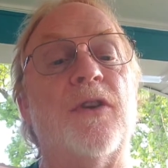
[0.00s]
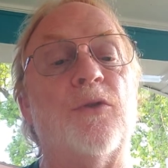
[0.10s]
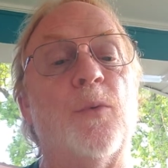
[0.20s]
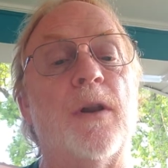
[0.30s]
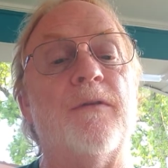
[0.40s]

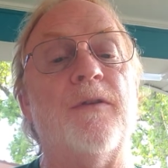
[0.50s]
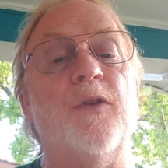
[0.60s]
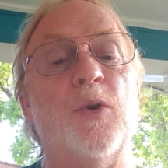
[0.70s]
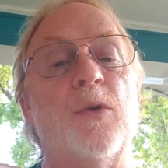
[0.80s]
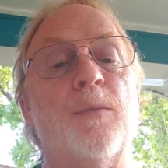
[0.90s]
As one of the
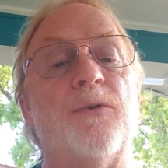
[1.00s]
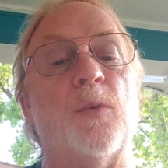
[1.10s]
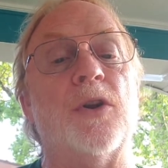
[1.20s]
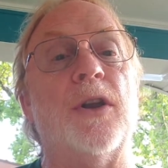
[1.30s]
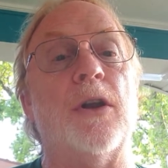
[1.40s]
few groups
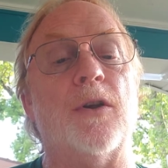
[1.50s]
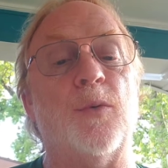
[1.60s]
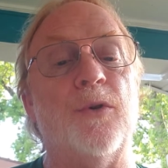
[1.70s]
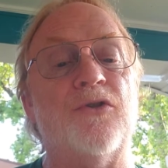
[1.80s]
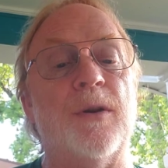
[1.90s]
working on
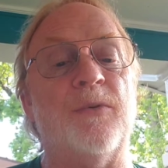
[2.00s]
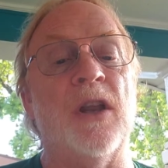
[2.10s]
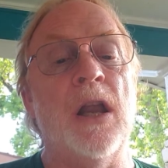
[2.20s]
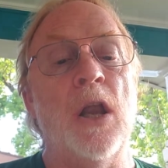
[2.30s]
cruise ships,